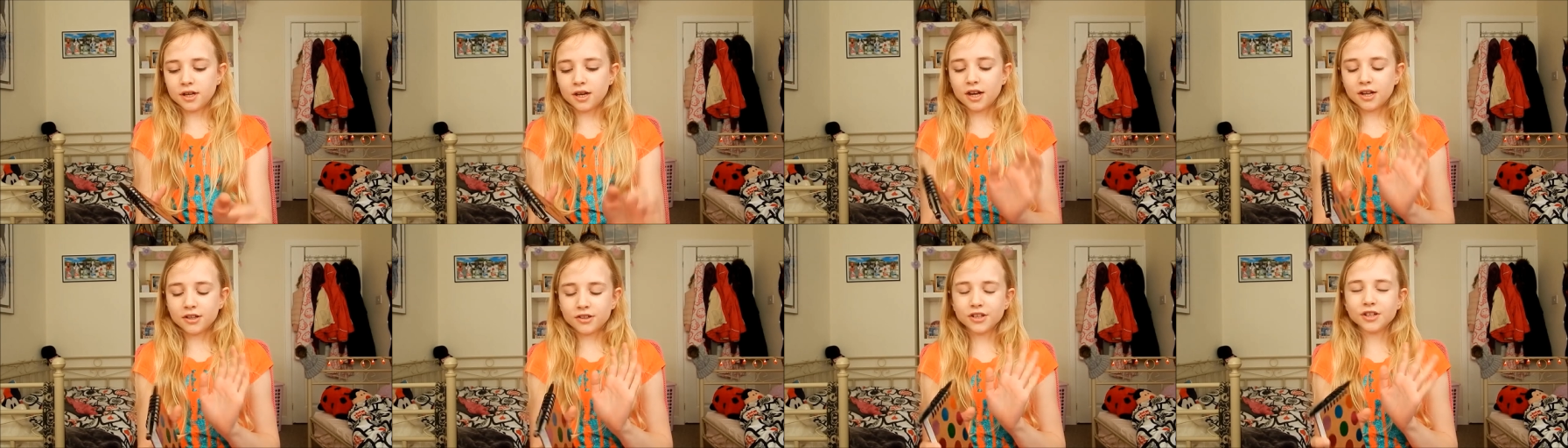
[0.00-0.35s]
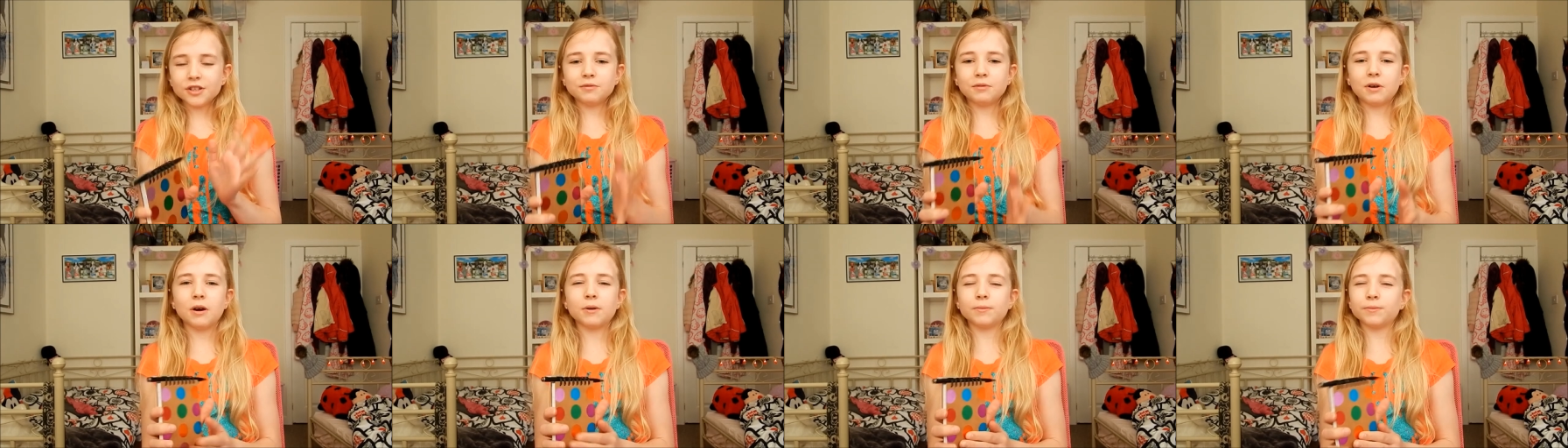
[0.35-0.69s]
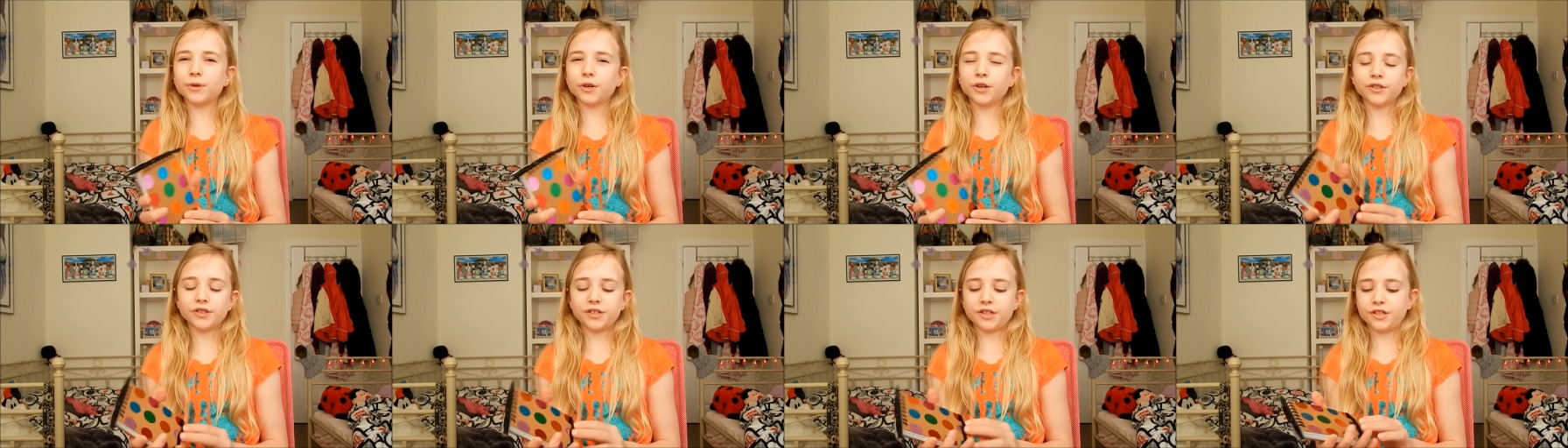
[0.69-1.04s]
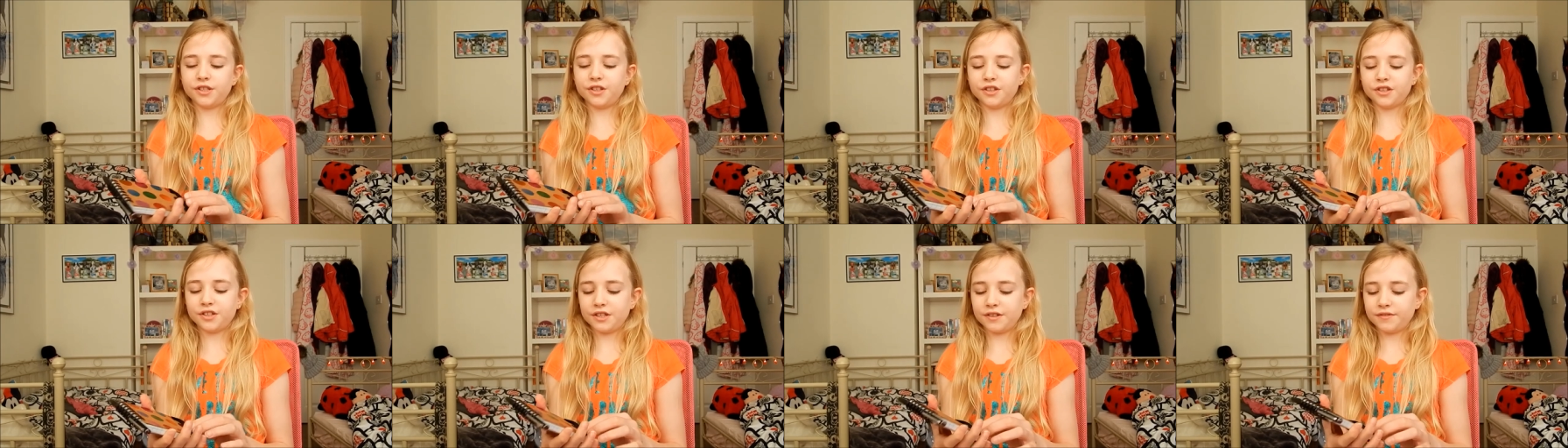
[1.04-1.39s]
I don't know what I'm going to
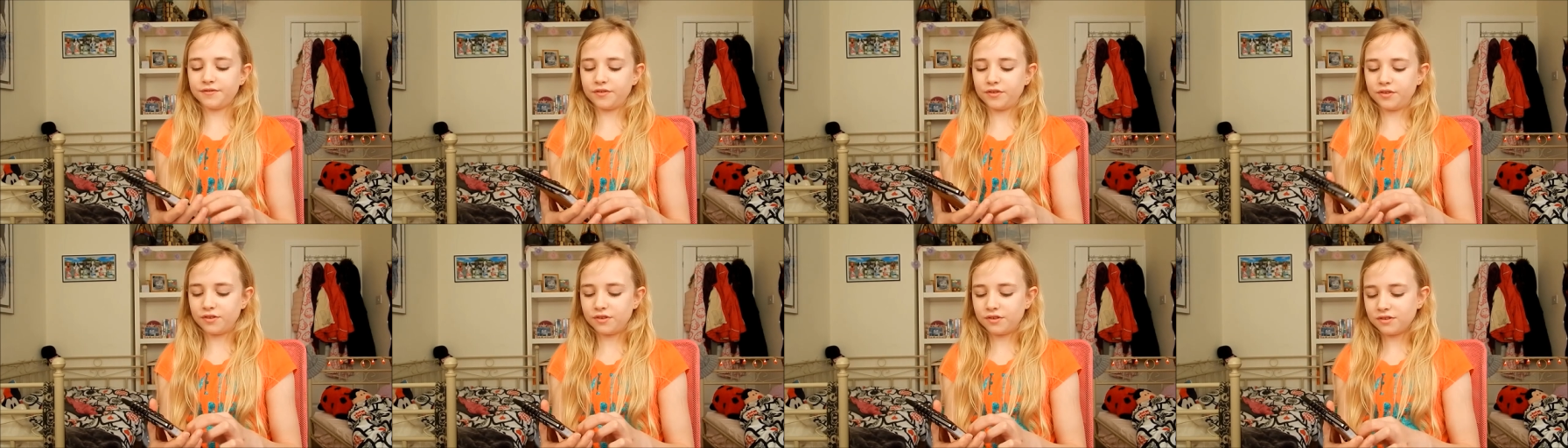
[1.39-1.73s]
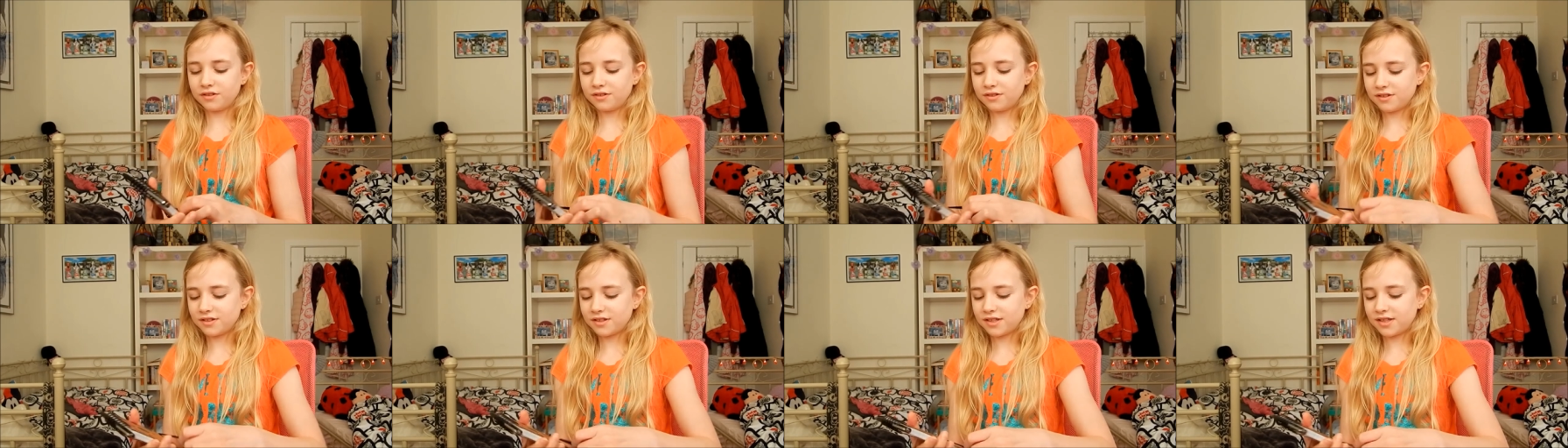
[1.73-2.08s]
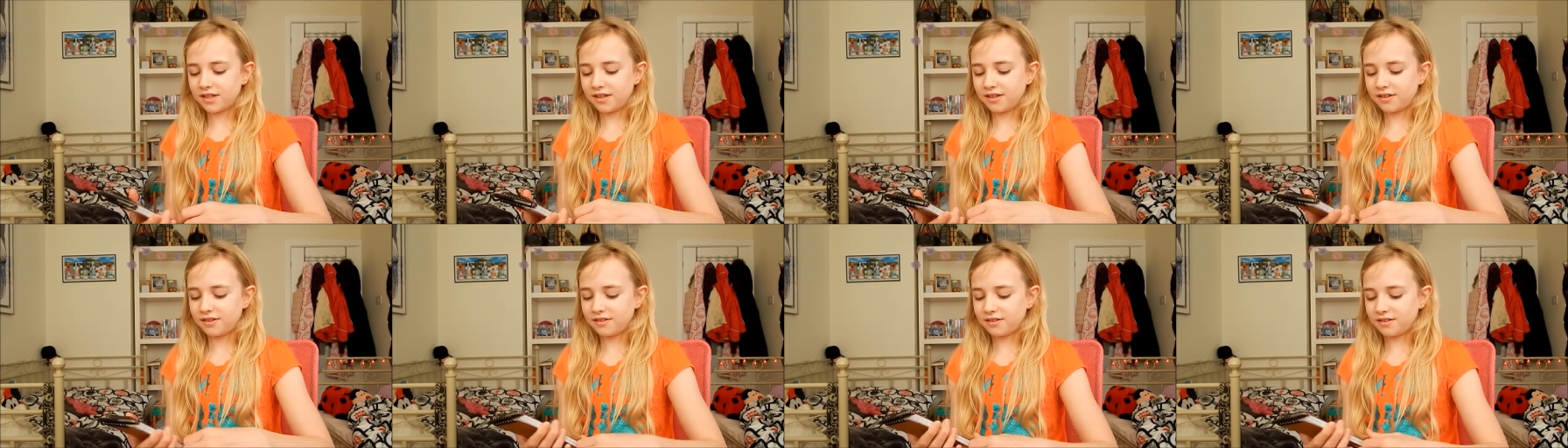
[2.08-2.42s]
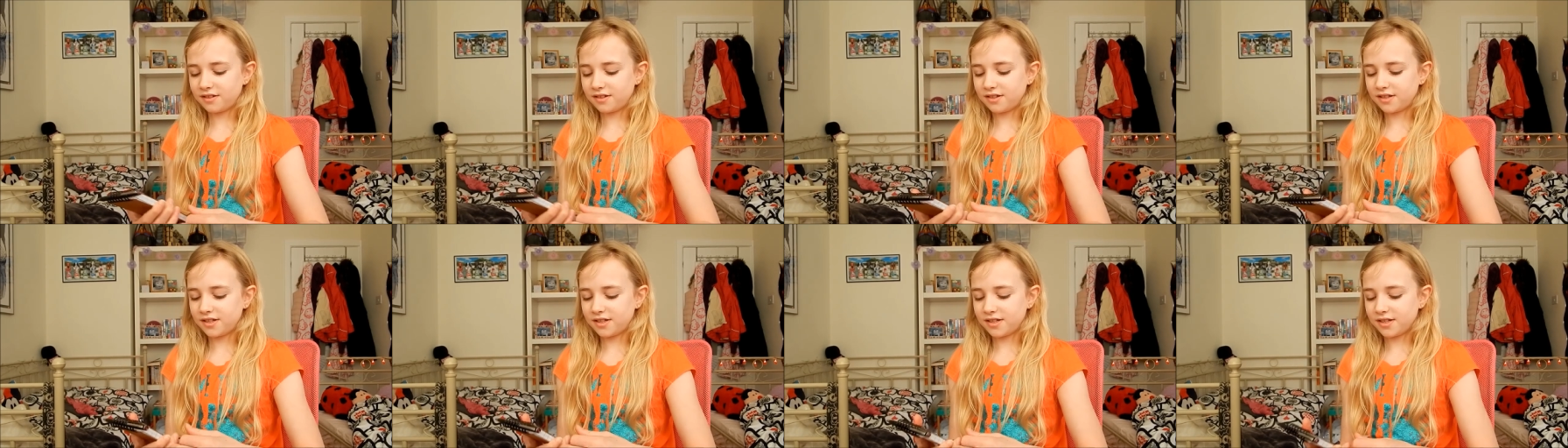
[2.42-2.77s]
use it for. So,
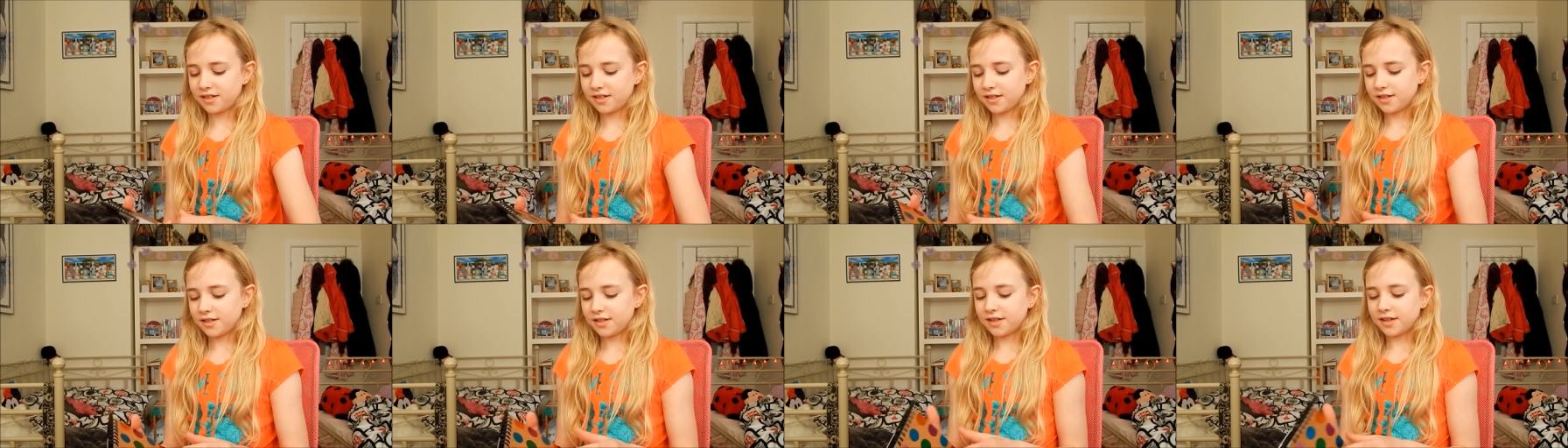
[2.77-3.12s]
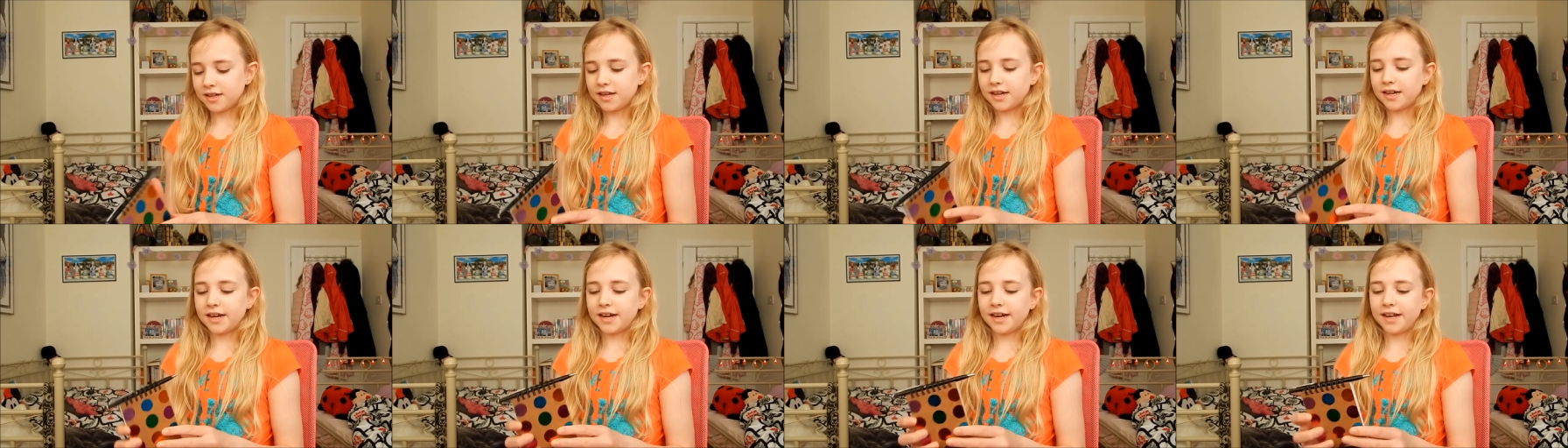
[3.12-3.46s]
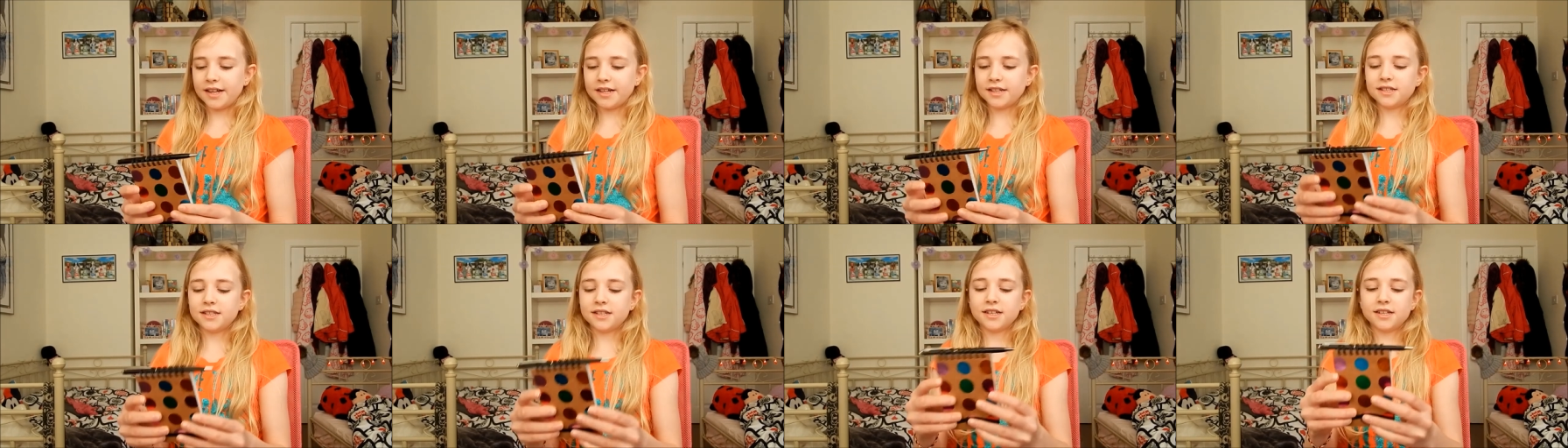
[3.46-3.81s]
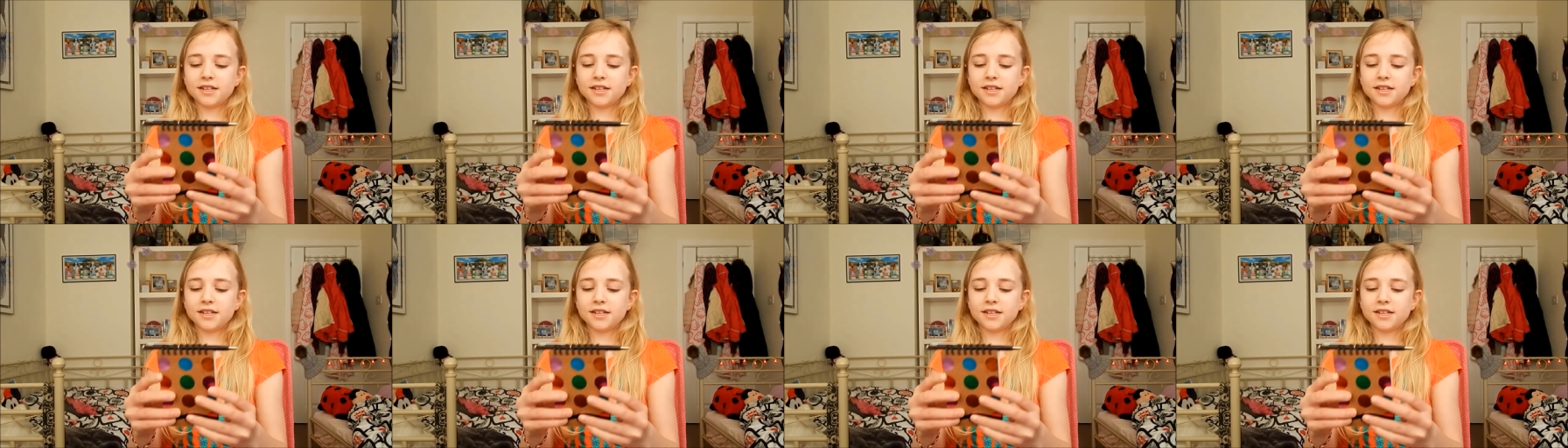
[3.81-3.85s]
and